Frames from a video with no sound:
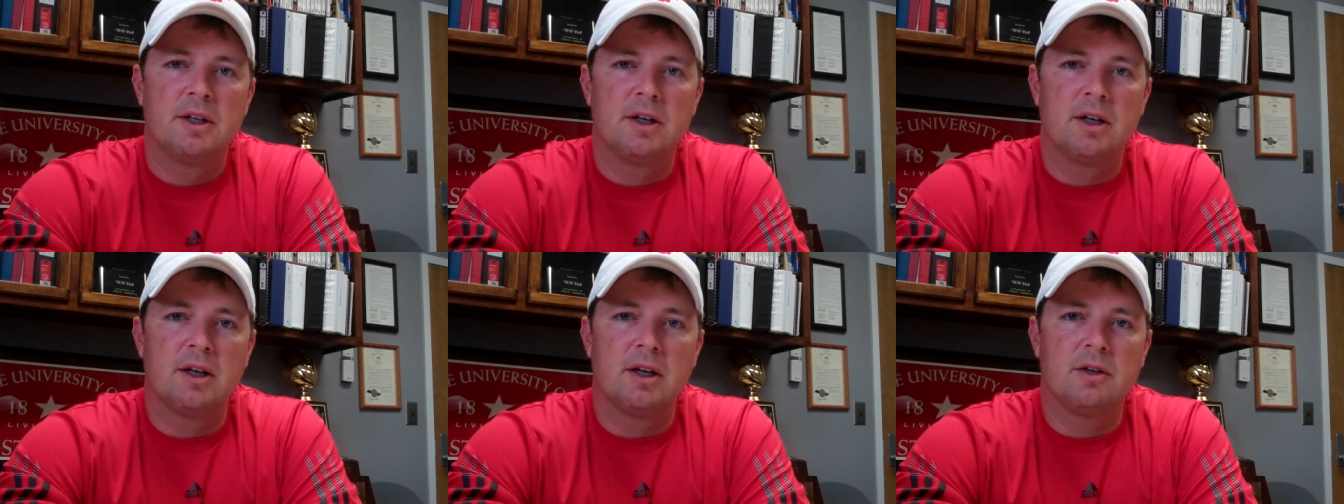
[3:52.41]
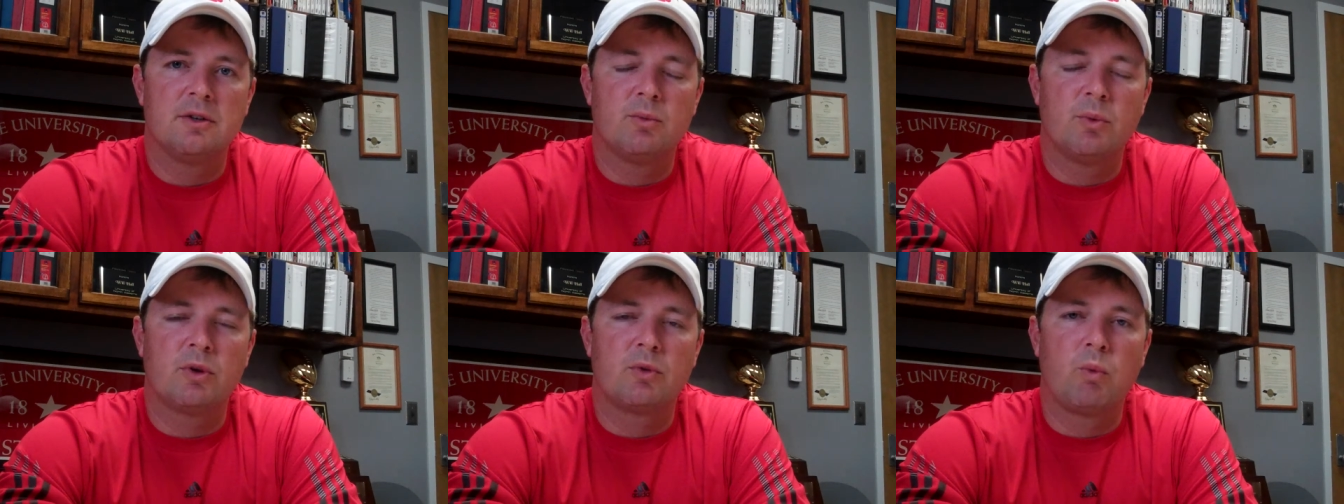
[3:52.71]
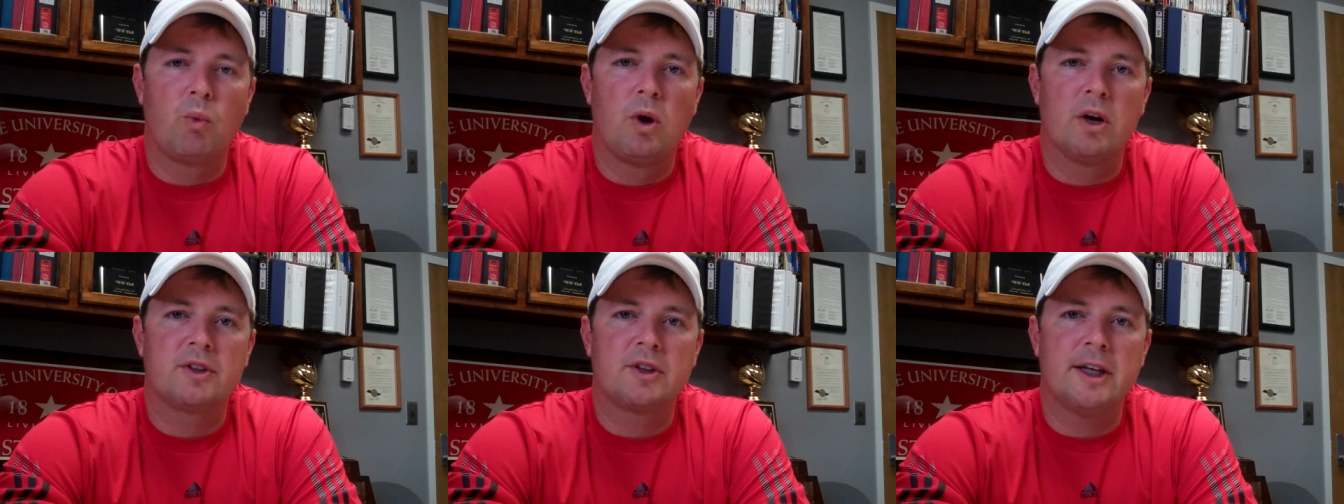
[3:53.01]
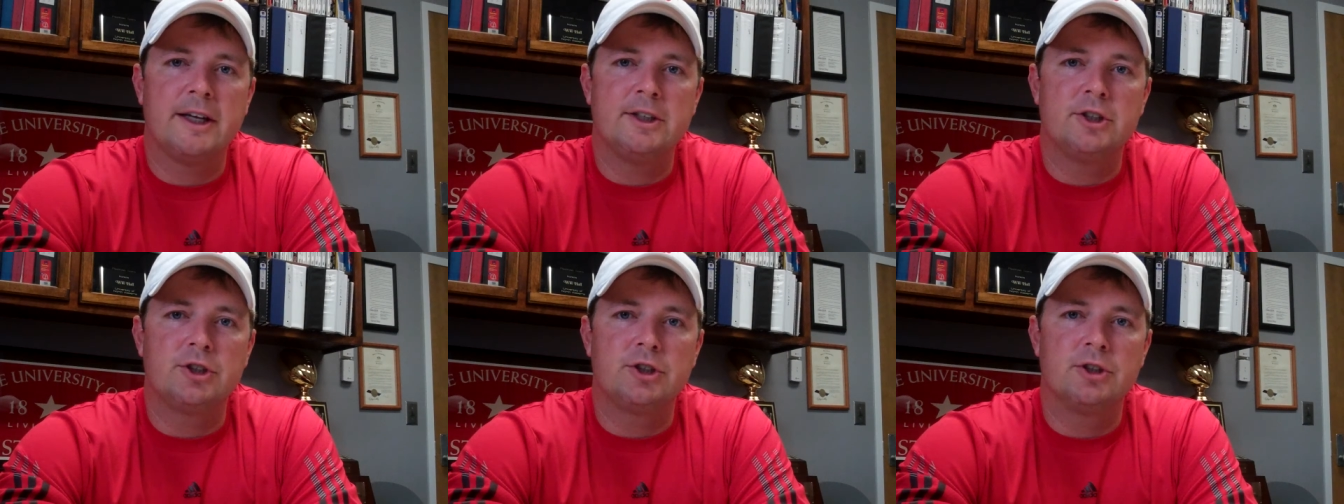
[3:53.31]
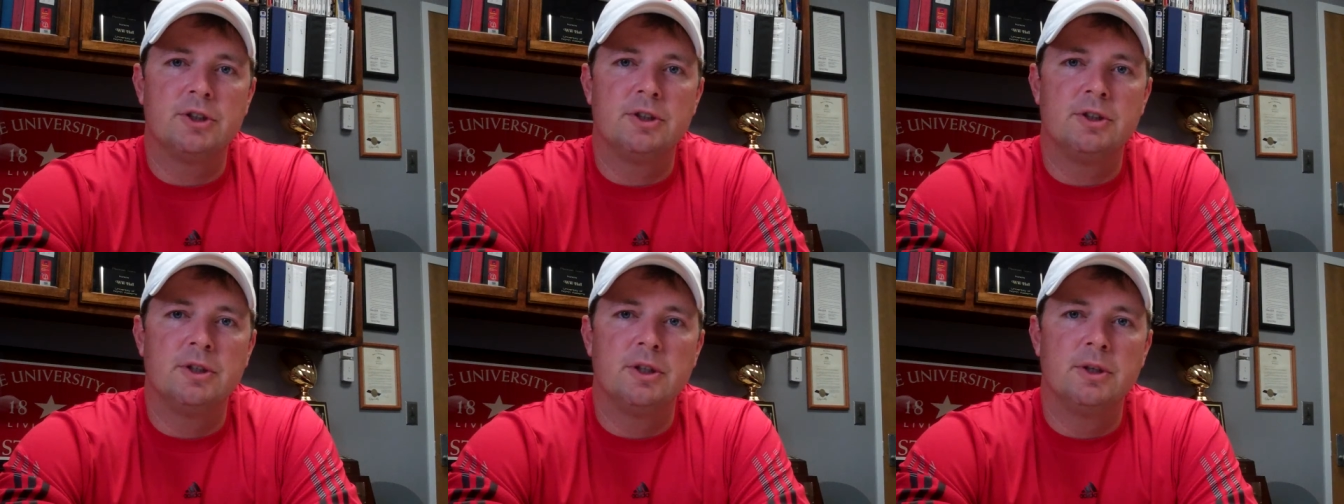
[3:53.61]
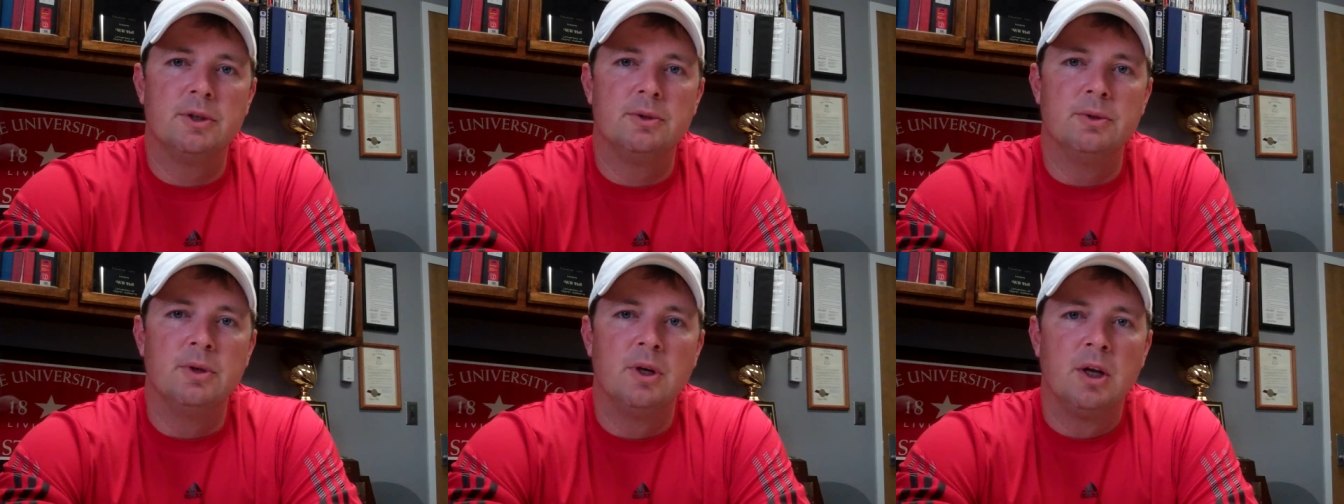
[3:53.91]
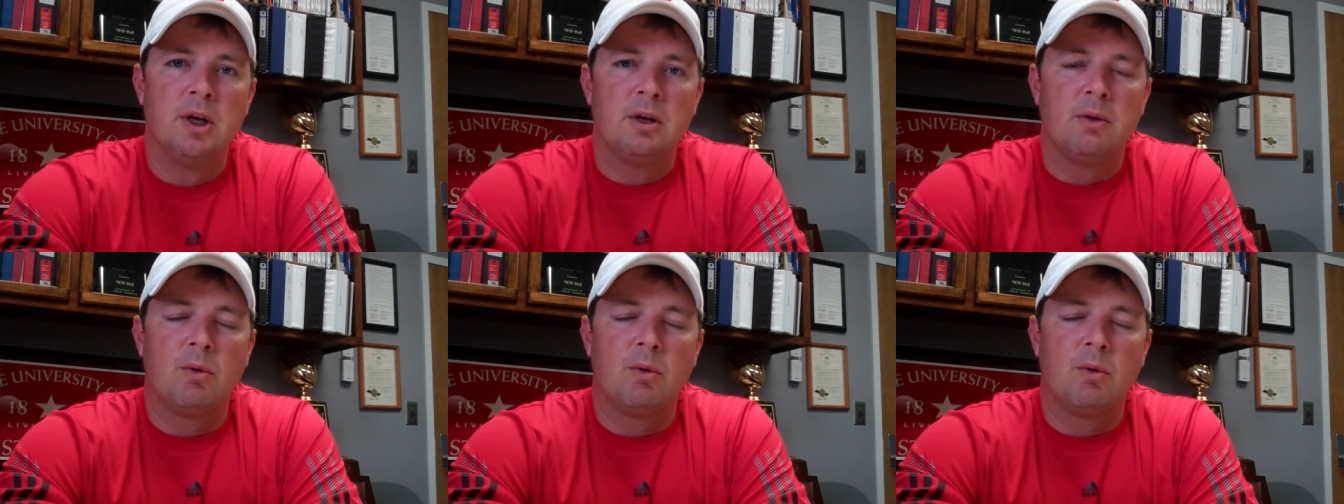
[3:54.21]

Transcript: Uh, with what they should do.